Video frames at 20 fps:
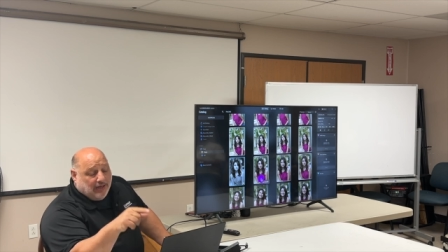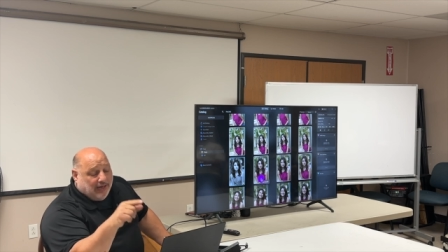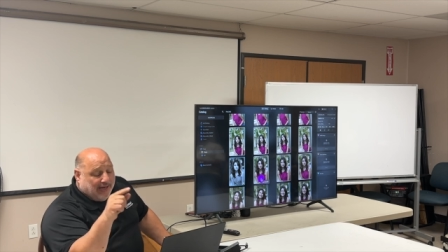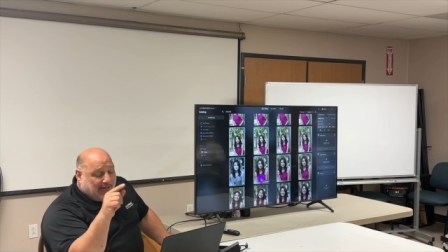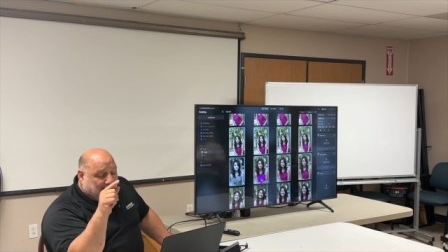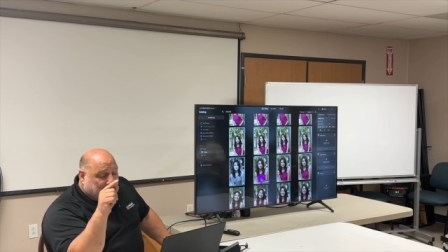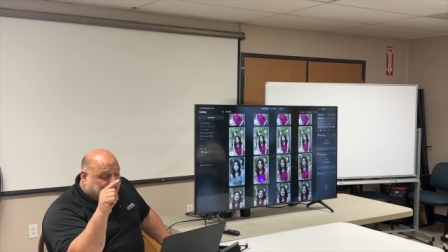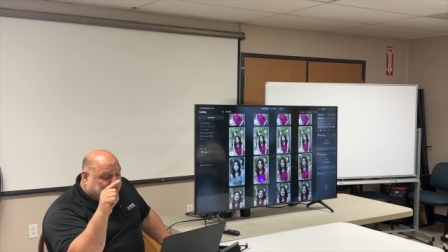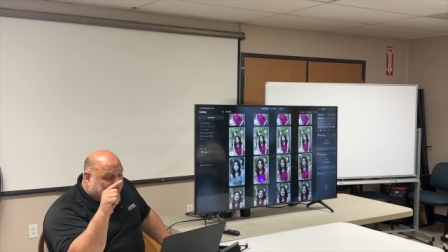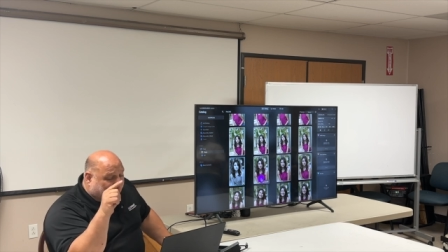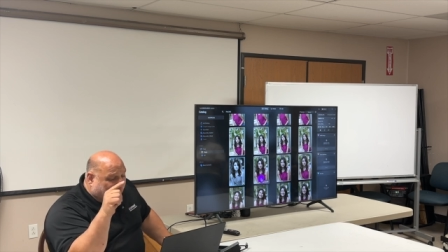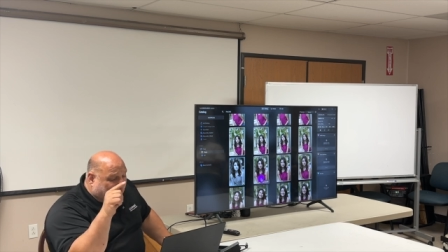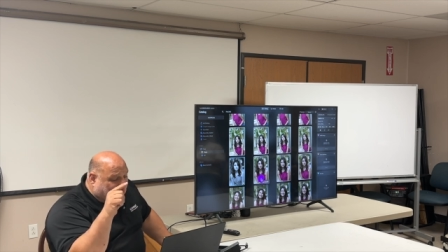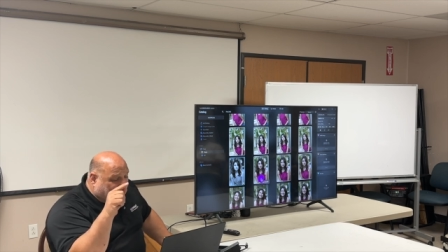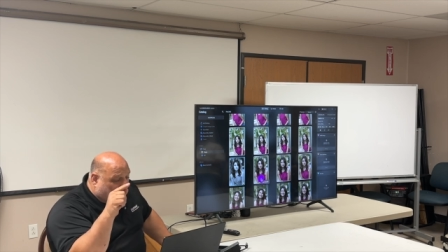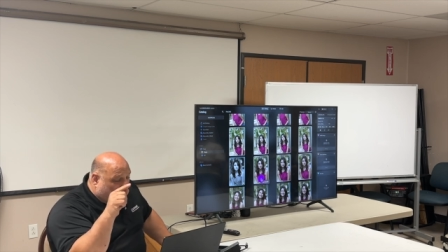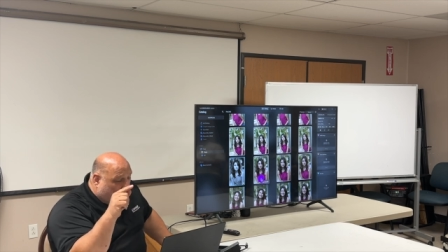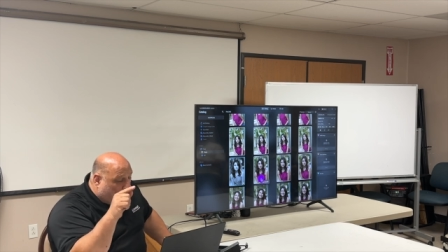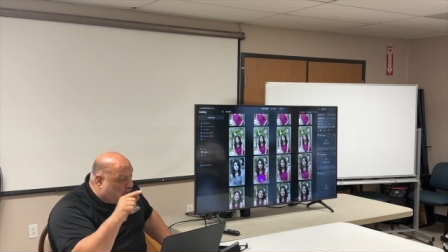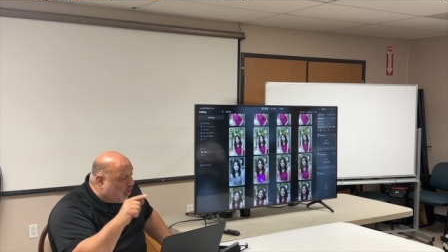and apply
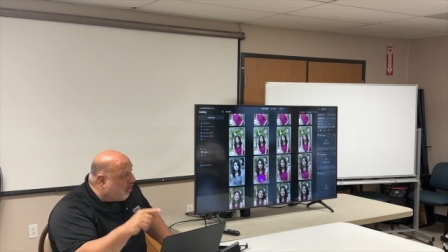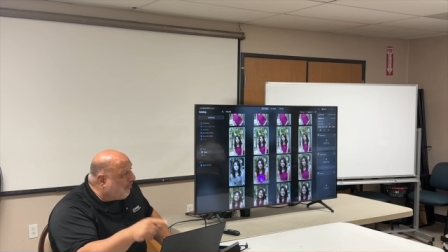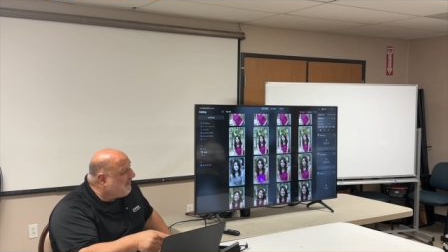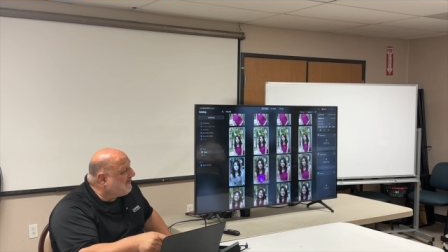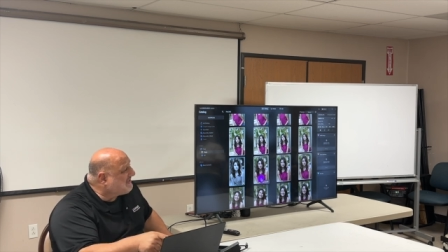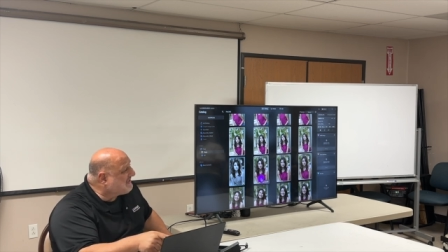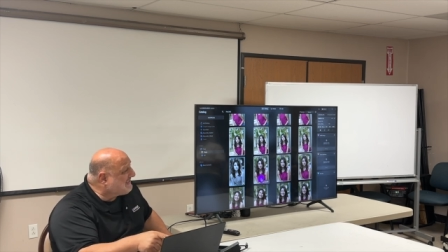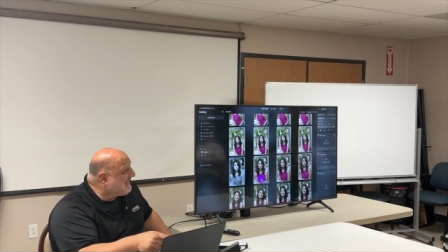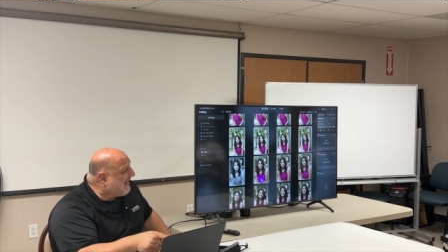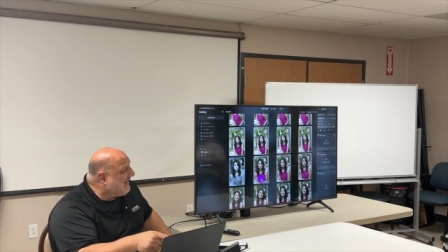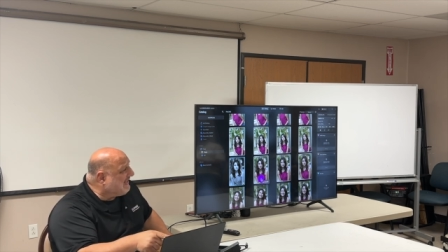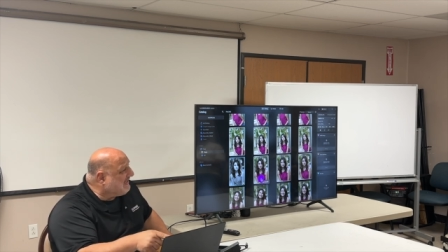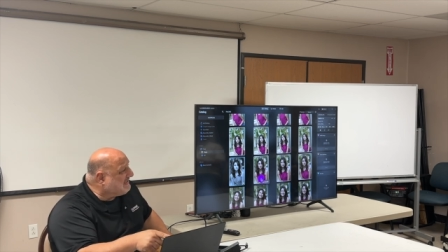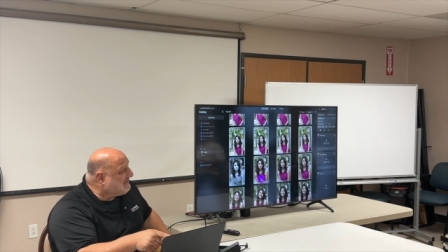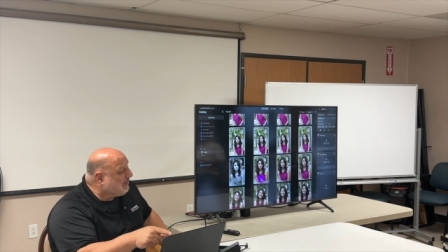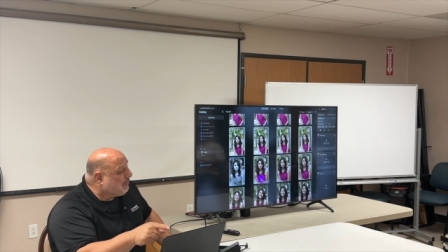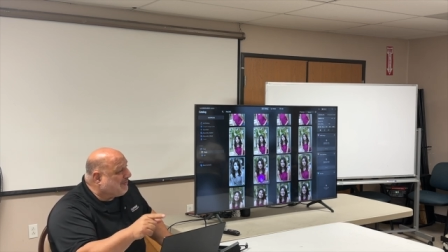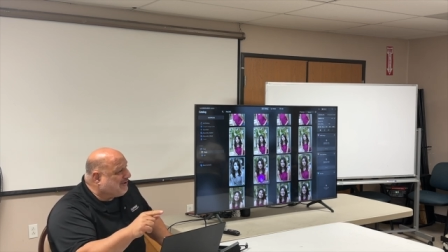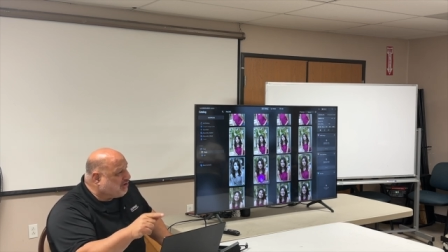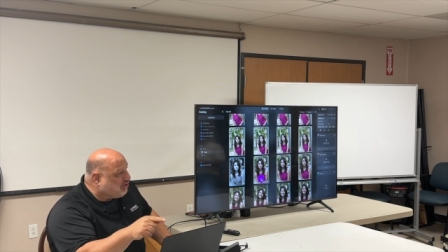all the settings
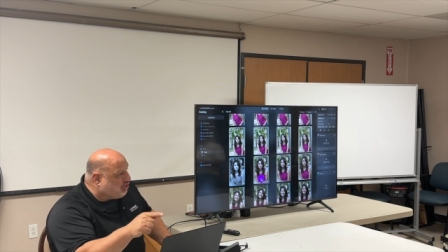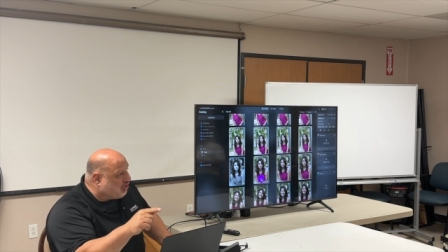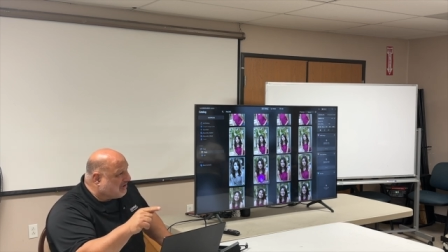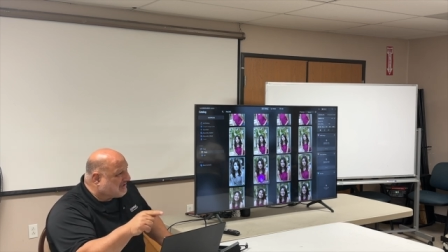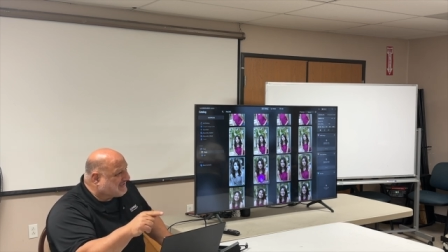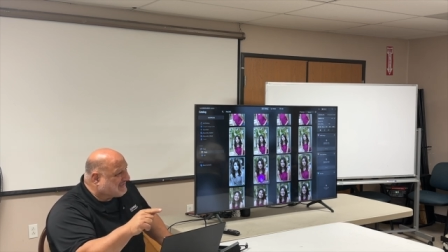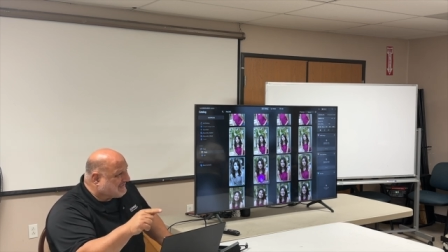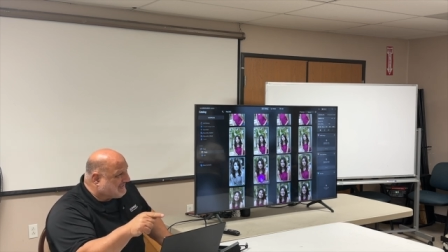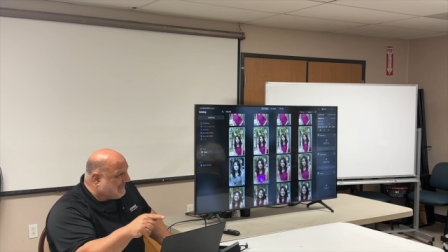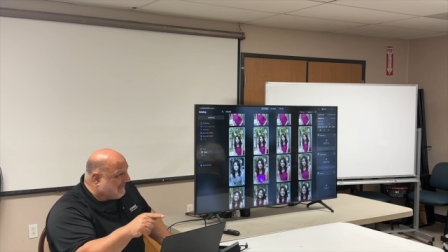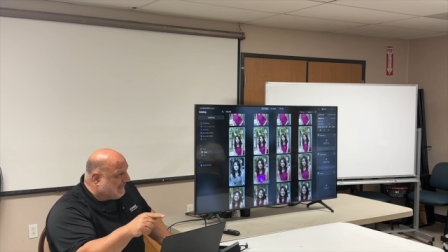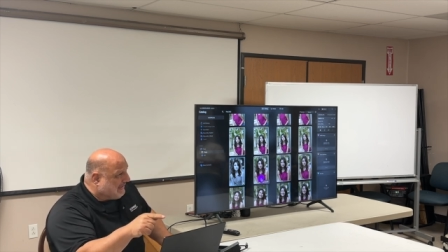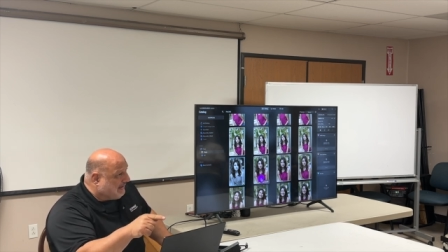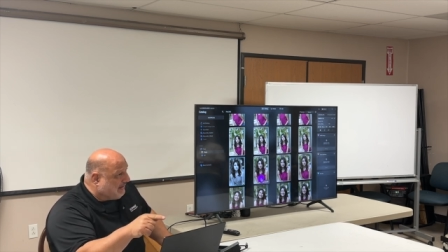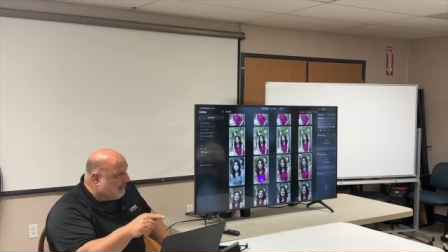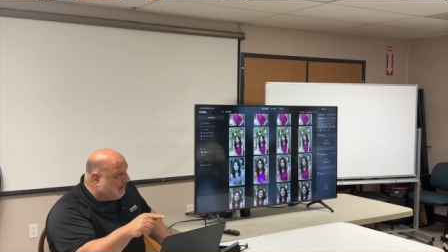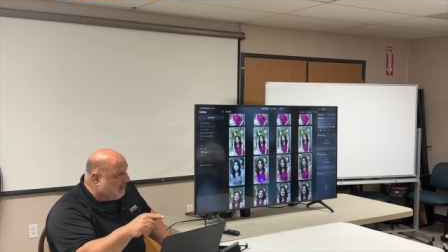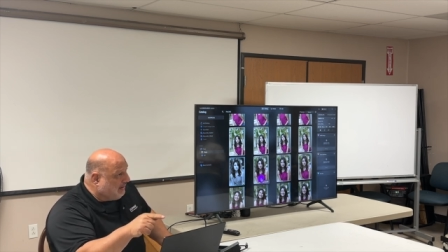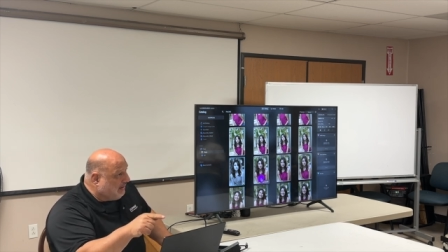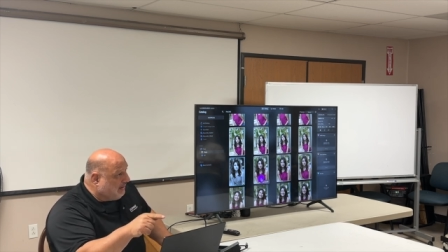that we just did